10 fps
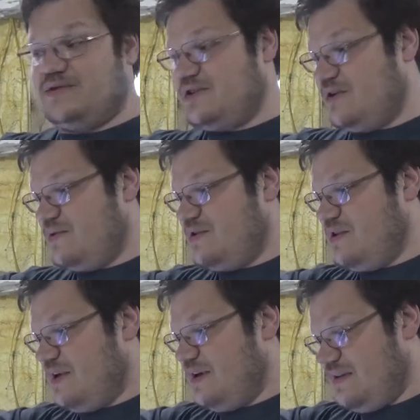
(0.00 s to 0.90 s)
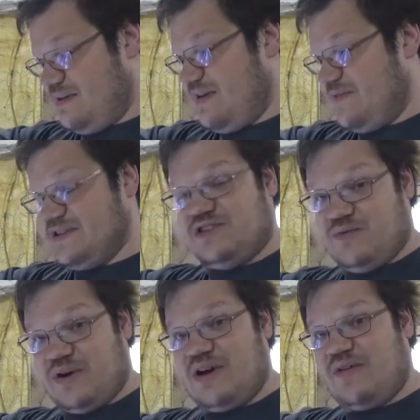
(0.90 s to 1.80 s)
So if
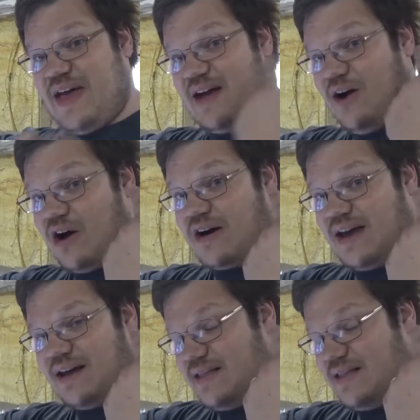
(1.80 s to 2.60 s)
you'll hear that barking